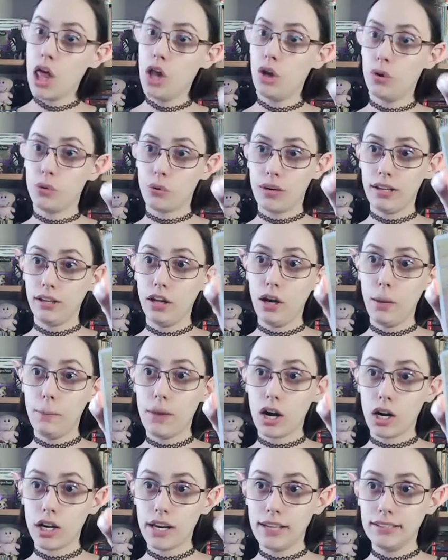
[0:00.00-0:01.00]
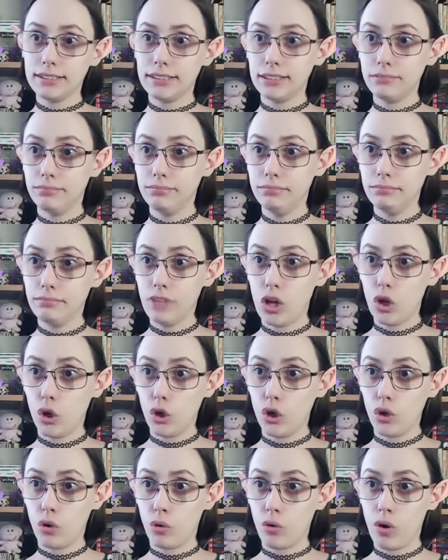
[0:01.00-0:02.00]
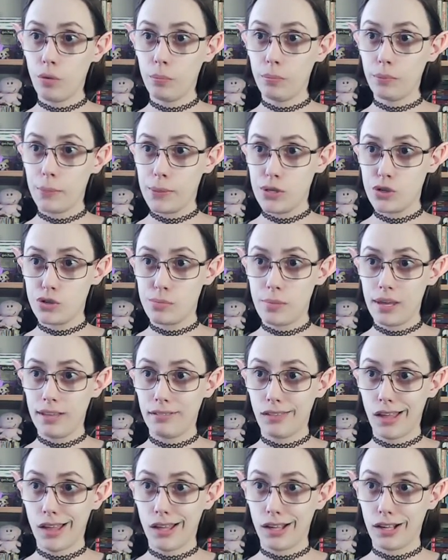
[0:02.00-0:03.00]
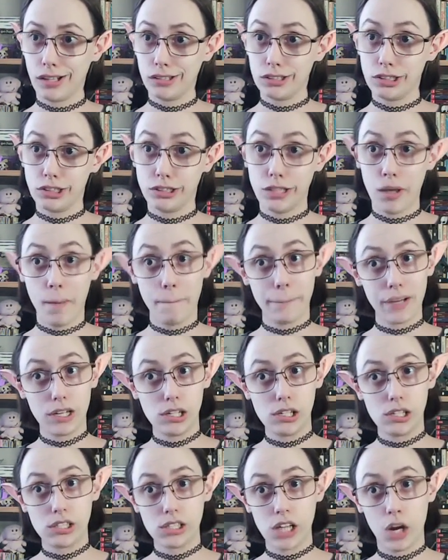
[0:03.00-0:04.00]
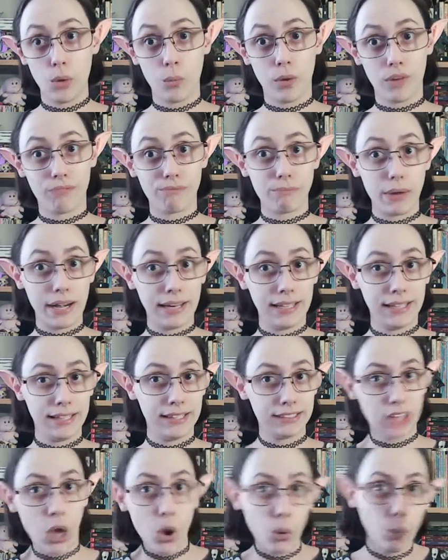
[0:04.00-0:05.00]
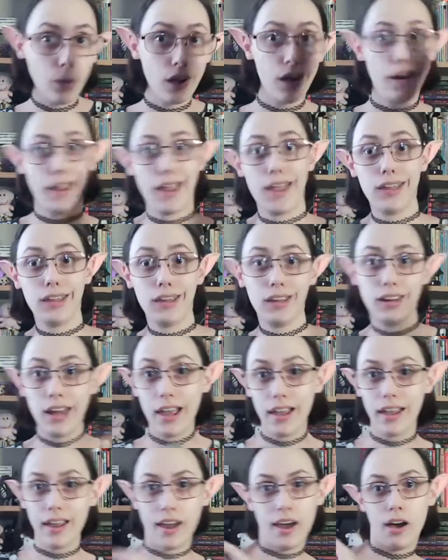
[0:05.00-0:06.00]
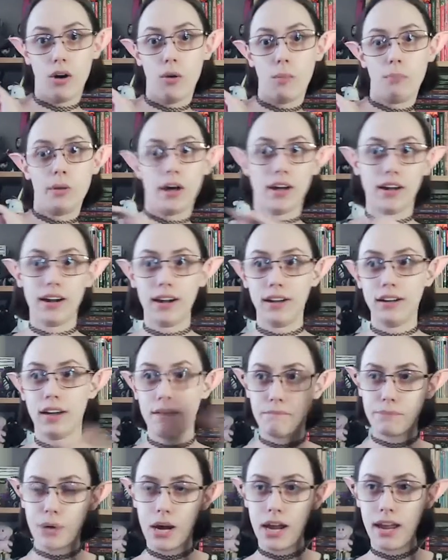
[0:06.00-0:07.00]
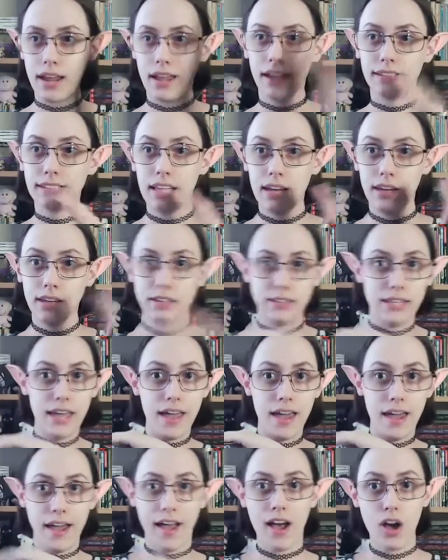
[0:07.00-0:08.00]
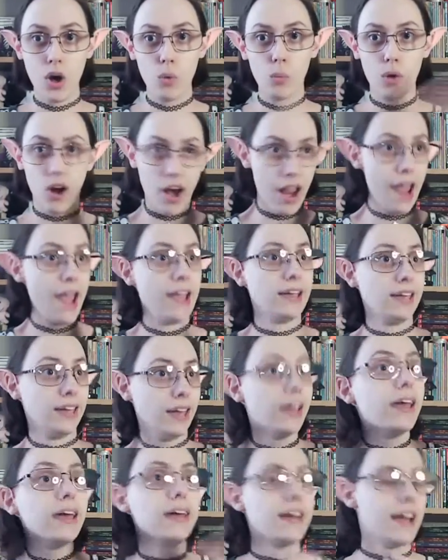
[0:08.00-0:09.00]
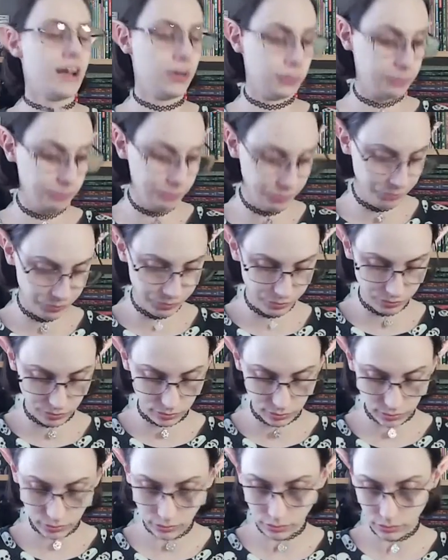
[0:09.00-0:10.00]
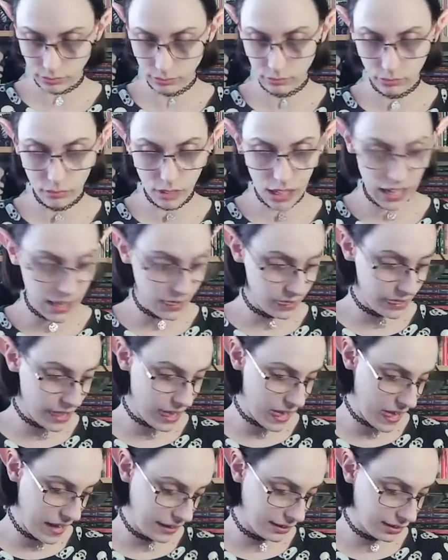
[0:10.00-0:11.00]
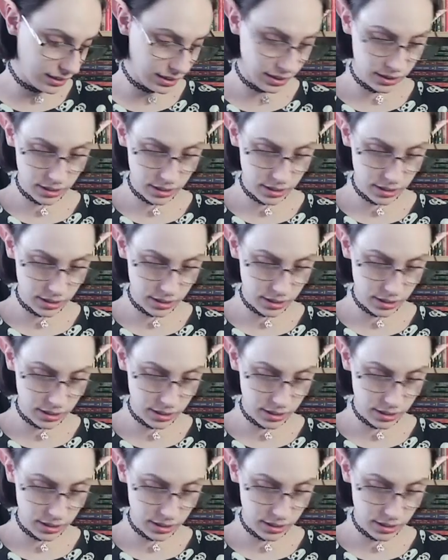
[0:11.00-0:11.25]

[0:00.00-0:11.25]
Three little birdies on a little rope, being like, sup, we're friends, we're hanging out, but our friends, yeah, we're hanging out. And then,